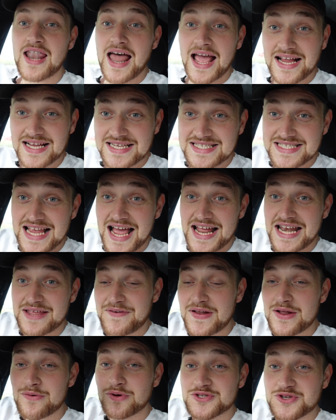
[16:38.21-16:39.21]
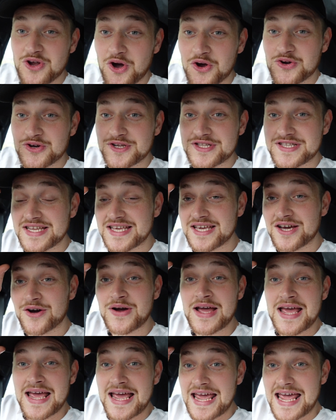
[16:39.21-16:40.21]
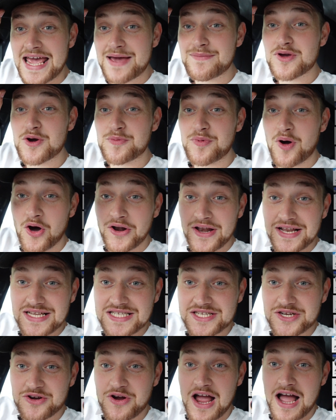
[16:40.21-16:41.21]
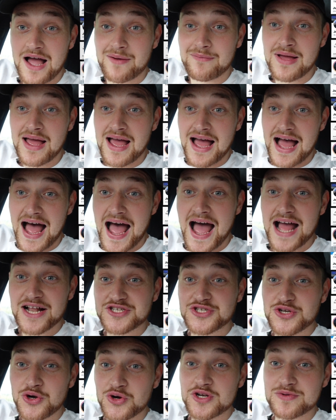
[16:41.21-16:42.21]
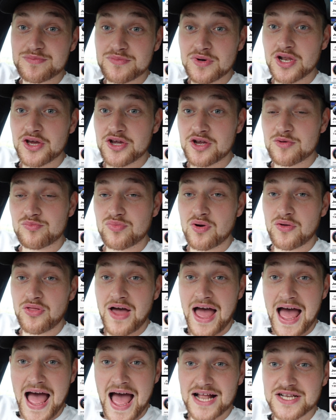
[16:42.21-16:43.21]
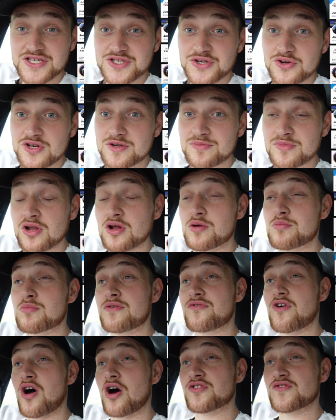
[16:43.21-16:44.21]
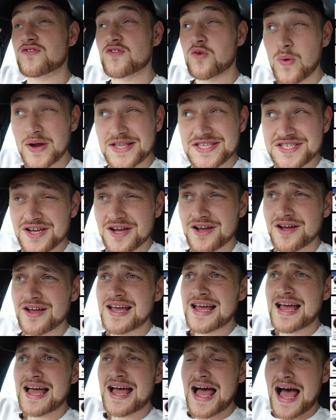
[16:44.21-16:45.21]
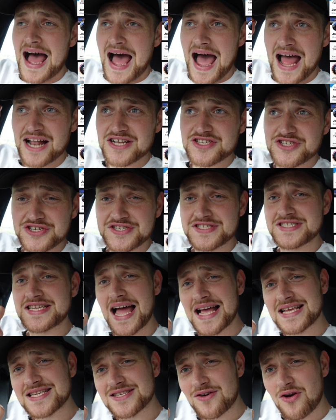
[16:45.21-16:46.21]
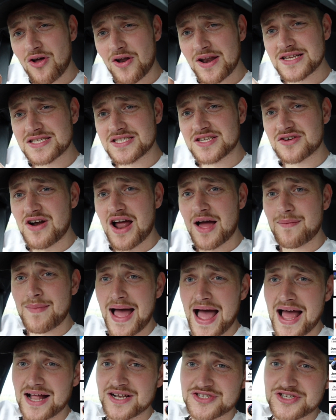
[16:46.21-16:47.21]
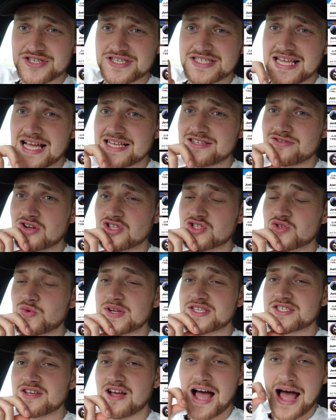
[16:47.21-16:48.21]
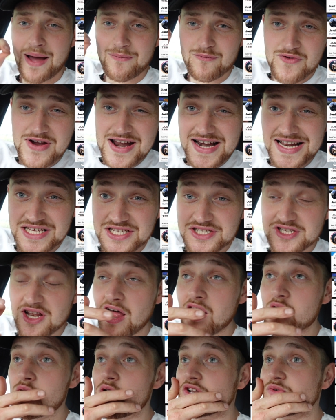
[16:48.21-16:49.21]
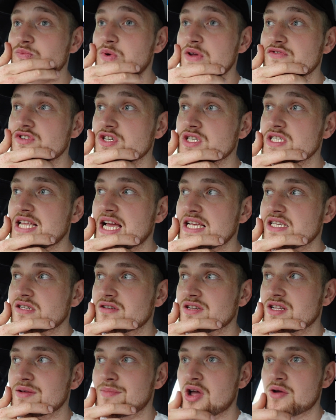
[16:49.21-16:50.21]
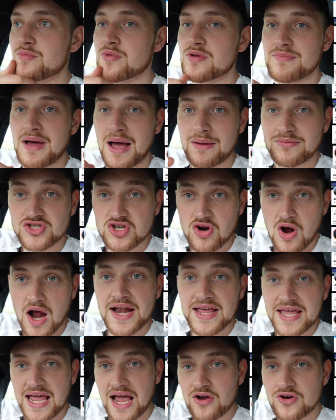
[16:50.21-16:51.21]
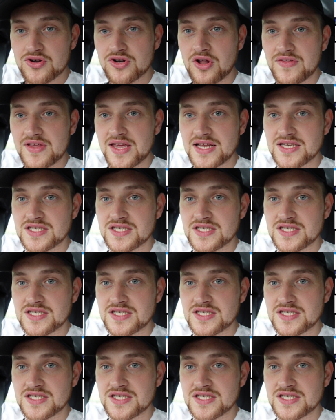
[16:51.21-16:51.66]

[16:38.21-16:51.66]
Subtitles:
Like I said, if anyone's got a good deal, hit me up on Instagram at Jordan Mulligan Brother, at Jordan Mulligan Brother on Twitter, at Just Tesla on Instagram, at Just Tesla on Twitter. I'm really slow with Just Tesla at the moment, but I'm trying to get good on the